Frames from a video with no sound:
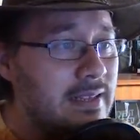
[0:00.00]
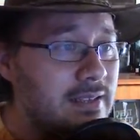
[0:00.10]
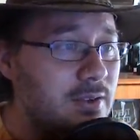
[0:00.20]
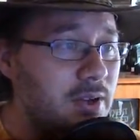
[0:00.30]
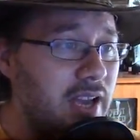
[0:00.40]

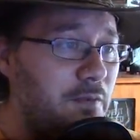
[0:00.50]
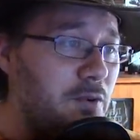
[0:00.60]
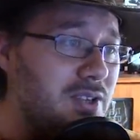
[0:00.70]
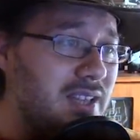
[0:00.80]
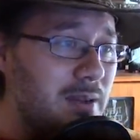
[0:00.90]
So, okay,
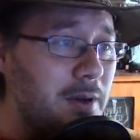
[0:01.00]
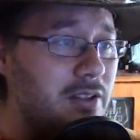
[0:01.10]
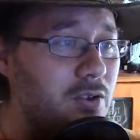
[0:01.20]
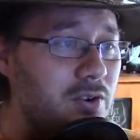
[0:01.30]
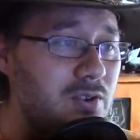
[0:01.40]
first thing
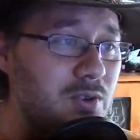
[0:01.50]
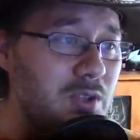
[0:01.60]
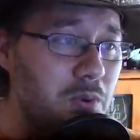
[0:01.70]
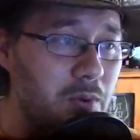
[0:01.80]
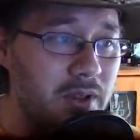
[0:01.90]
about Dark Souls
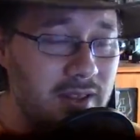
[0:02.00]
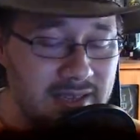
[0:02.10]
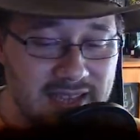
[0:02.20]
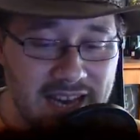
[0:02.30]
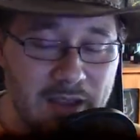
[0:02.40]
3, one of the
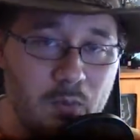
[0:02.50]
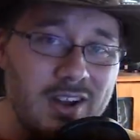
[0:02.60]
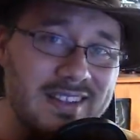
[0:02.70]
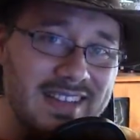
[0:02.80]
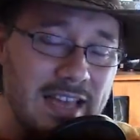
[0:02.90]
things that he
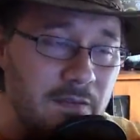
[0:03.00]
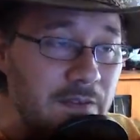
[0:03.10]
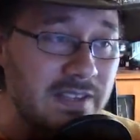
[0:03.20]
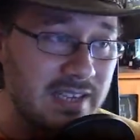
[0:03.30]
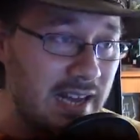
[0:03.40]
wanted to
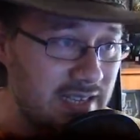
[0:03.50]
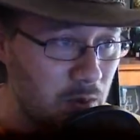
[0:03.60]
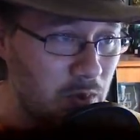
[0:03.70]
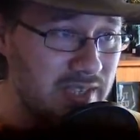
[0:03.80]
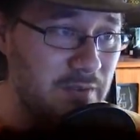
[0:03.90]
emphasize
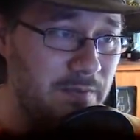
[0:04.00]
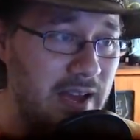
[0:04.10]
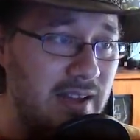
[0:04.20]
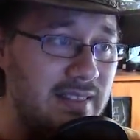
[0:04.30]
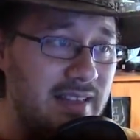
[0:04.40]
was the
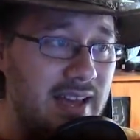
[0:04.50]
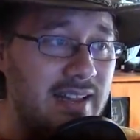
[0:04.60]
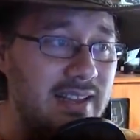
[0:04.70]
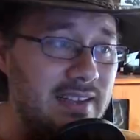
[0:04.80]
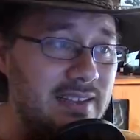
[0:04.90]
fact
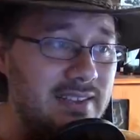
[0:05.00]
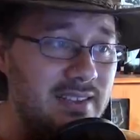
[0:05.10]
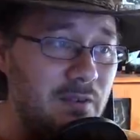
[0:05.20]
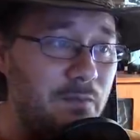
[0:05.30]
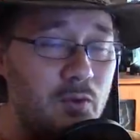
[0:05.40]
that it is
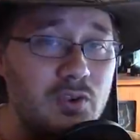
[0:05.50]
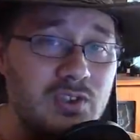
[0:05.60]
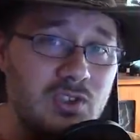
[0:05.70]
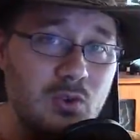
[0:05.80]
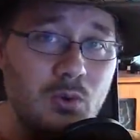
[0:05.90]
the
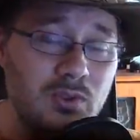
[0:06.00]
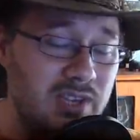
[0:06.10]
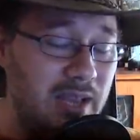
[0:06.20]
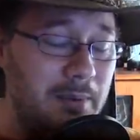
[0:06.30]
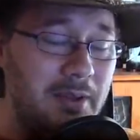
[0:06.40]
first Souls
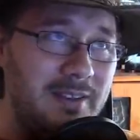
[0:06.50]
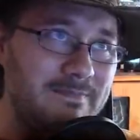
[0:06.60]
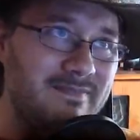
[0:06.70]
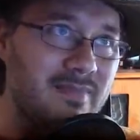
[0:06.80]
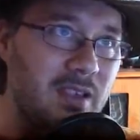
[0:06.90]
game. I
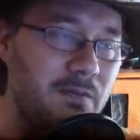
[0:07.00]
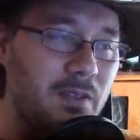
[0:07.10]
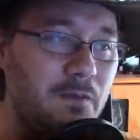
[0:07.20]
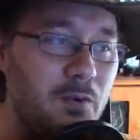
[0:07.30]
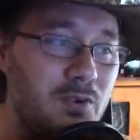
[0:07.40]
mean,
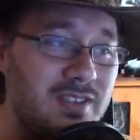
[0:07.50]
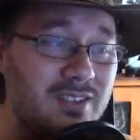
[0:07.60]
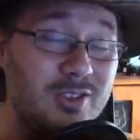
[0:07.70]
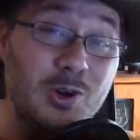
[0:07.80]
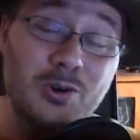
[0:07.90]
the
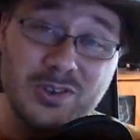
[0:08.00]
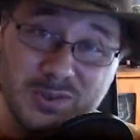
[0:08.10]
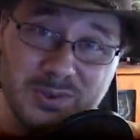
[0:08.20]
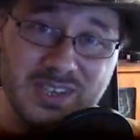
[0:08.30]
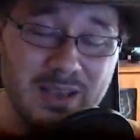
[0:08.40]
first Dark
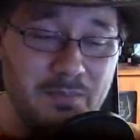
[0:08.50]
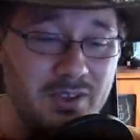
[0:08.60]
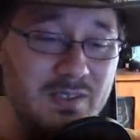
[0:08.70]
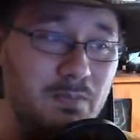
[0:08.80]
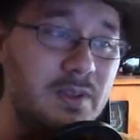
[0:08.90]
Souls game,
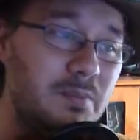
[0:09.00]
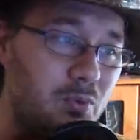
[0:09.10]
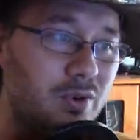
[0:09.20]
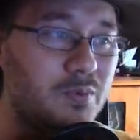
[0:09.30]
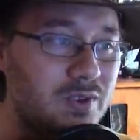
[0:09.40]
because
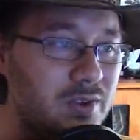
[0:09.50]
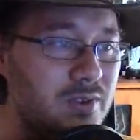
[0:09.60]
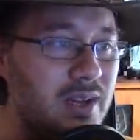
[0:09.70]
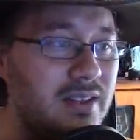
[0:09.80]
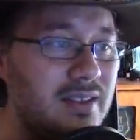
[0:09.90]
Bloodborne was
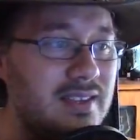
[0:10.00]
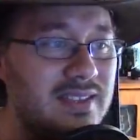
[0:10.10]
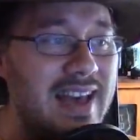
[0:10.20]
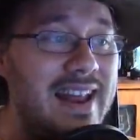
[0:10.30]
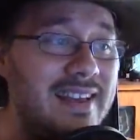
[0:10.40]
also like this,
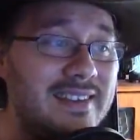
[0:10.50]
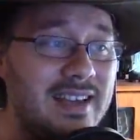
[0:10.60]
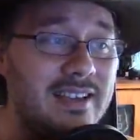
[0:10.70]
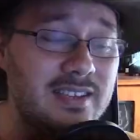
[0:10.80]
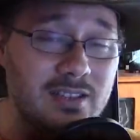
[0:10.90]
that is
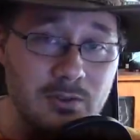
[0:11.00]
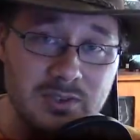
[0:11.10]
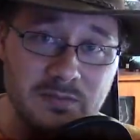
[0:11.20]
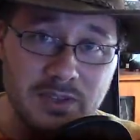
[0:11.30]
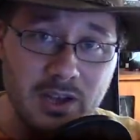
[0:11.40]

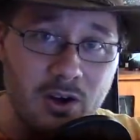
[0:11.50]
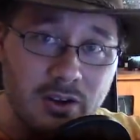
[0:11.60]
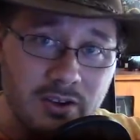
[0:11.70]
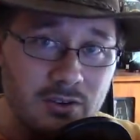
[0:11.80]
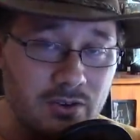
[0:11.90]
exclusively
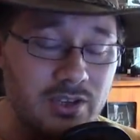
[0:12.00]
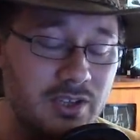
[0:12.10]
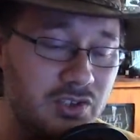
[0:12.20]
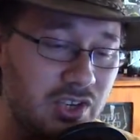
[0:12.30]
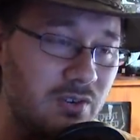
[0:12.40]
on current
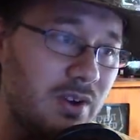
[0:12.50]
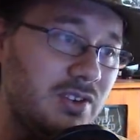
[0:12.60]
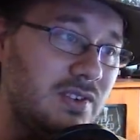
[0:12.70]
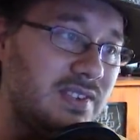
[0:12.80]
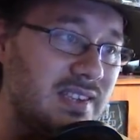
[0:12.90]

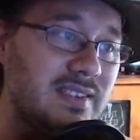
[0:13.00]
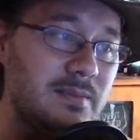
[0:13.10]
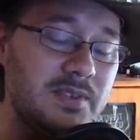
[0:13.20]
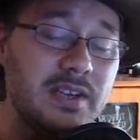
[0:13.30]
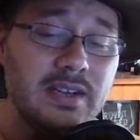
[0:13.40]
generation systems.